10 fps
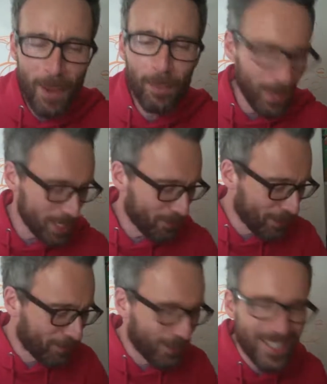Please feel
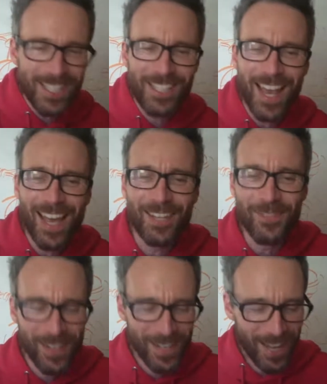free to share
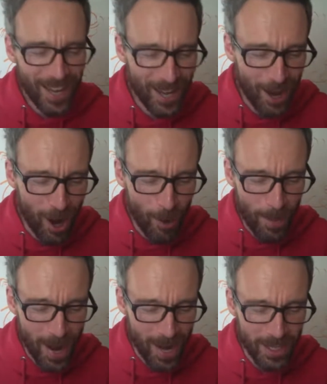them on
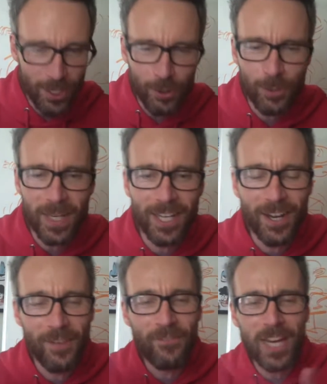my social
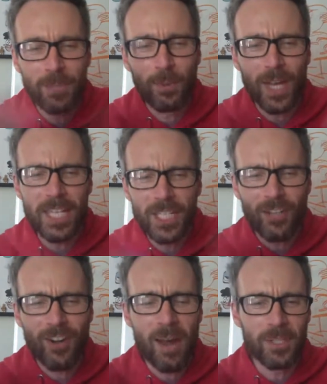media, Facebook,
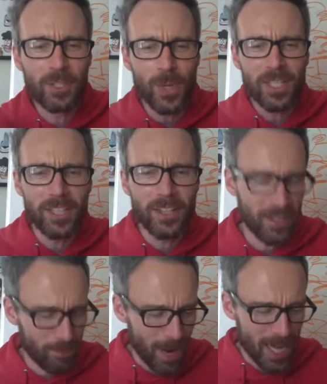Instagram, and Twitter,
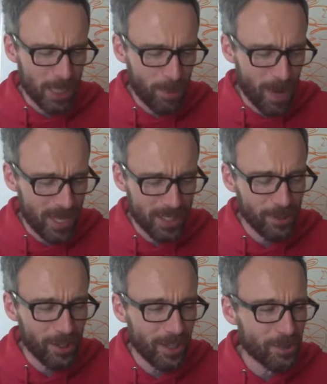and MySpace, and
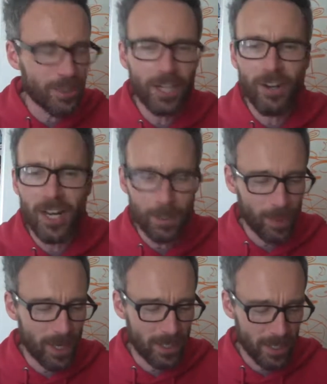all those other crazy
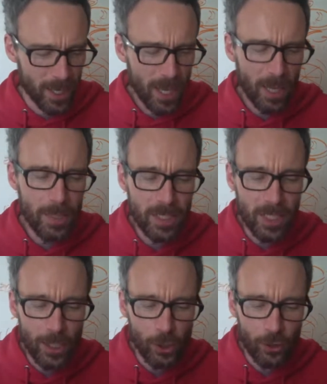places. Let me see
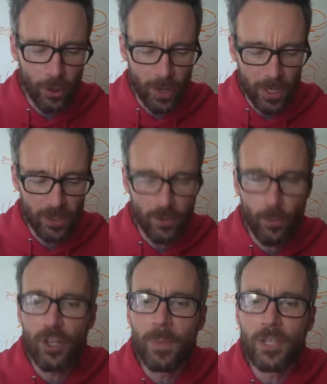your drawings of what
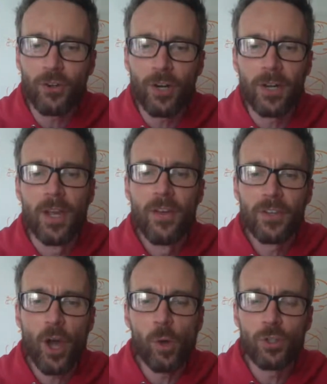you've been drawing for the
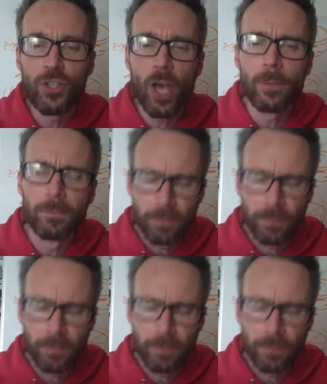whole show.